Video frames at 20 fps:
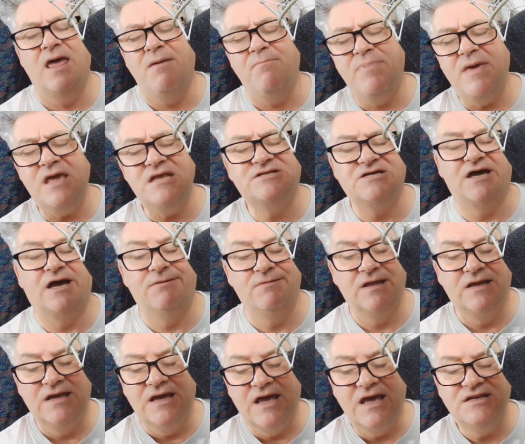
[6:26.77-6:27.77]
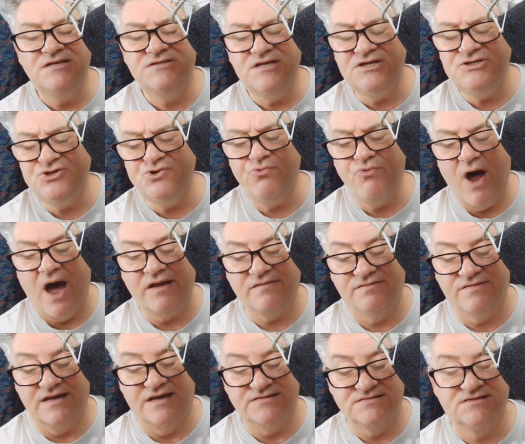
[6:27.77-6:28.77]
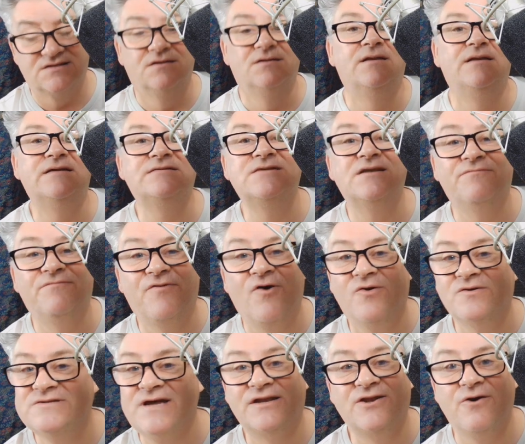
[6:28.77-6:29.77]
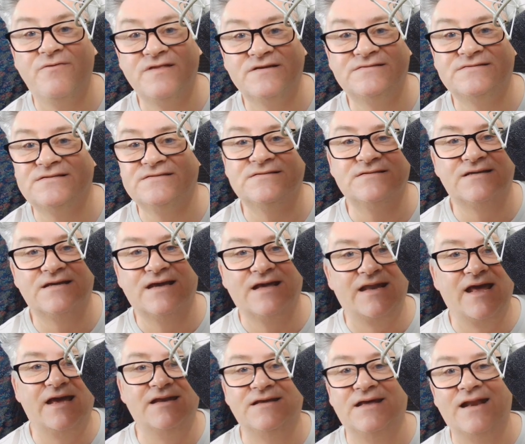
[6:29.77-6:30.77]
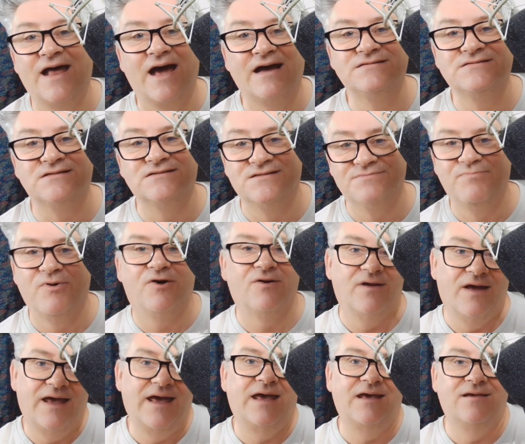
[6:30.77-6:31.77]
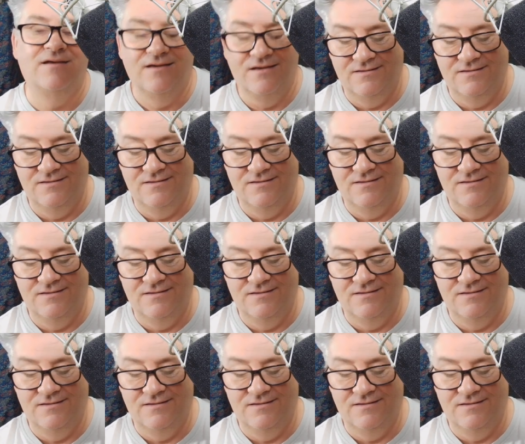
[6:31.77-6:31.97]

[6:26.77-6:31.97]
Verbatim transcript: Peter, did you write this? Listen, folks, I know this isn't a Canadian accent, but hey,